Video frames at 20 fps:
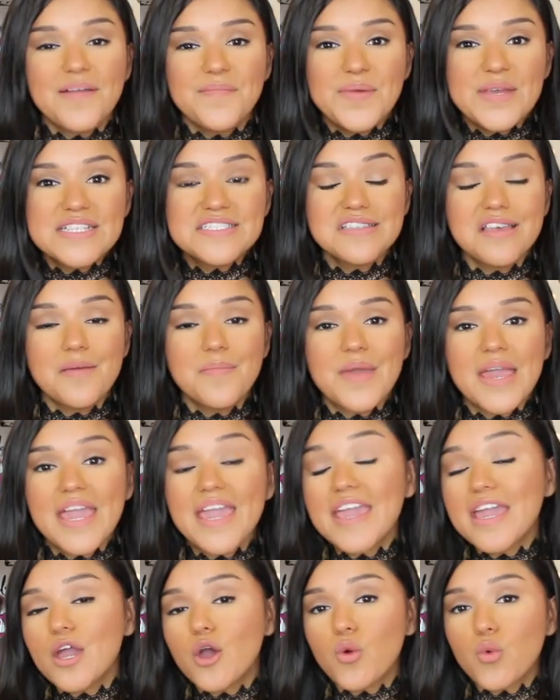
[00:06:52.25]
I picked up
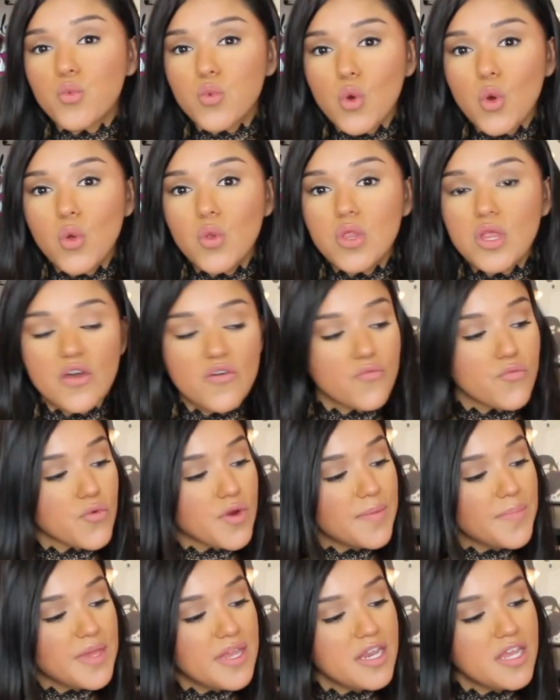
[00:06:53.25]
a roll of
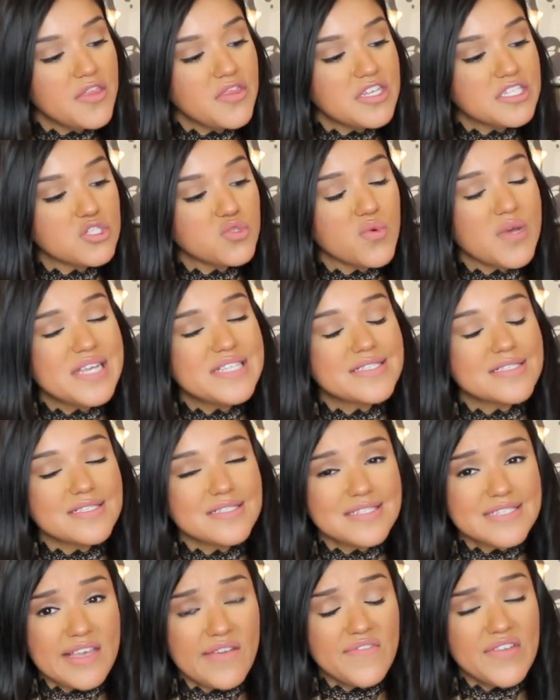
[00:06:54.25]
ribbon. This was
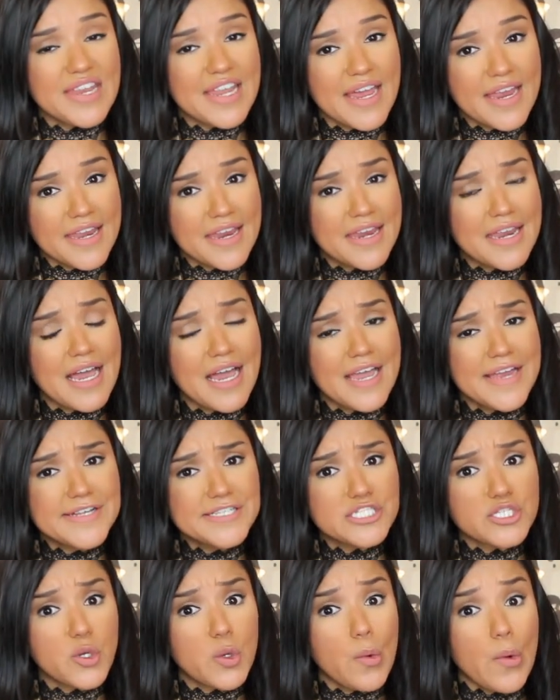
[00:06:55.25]

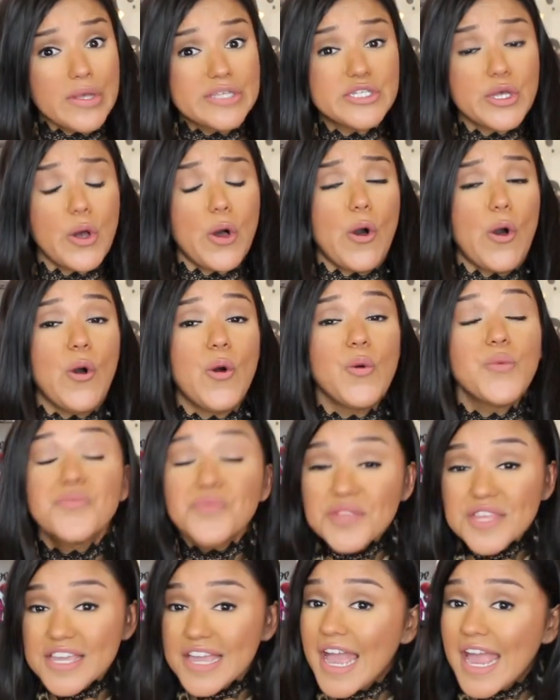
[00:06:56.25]
$7.99, so it was
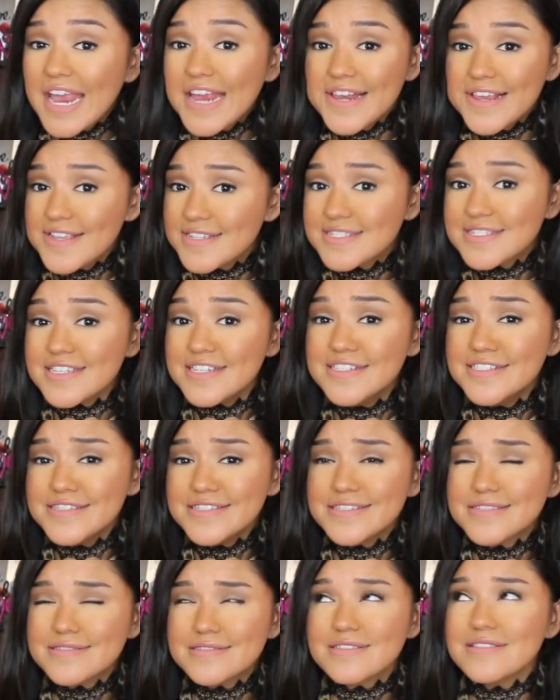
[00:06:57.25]
only 80
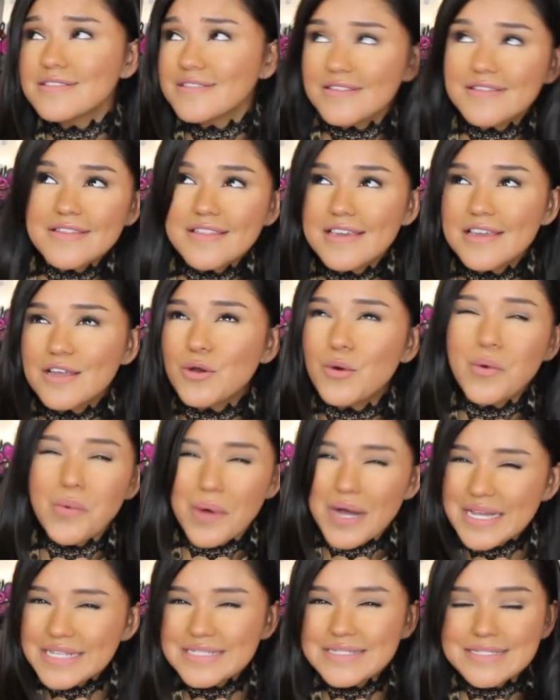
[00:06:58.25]
cents. Like,
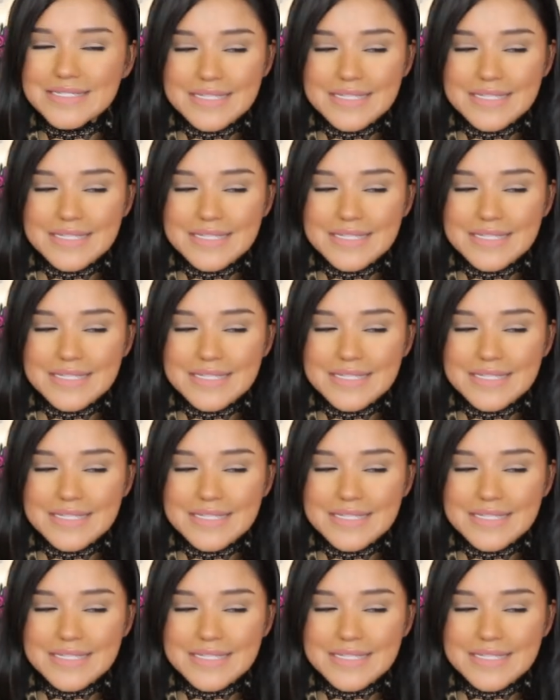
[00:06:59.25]
what?